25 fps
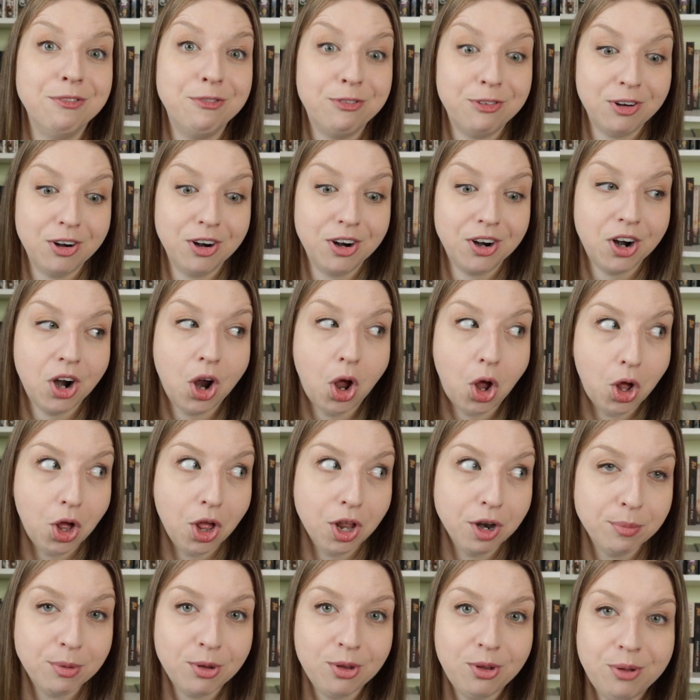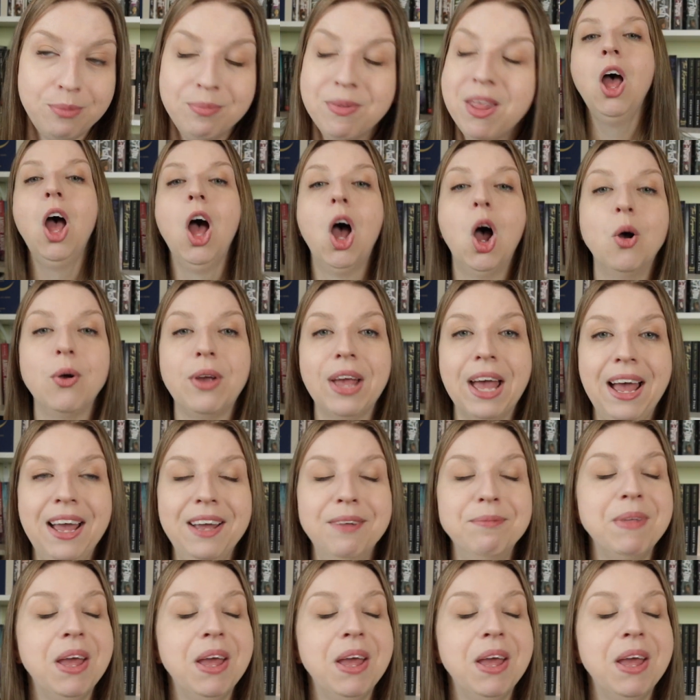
for Audible. Okay.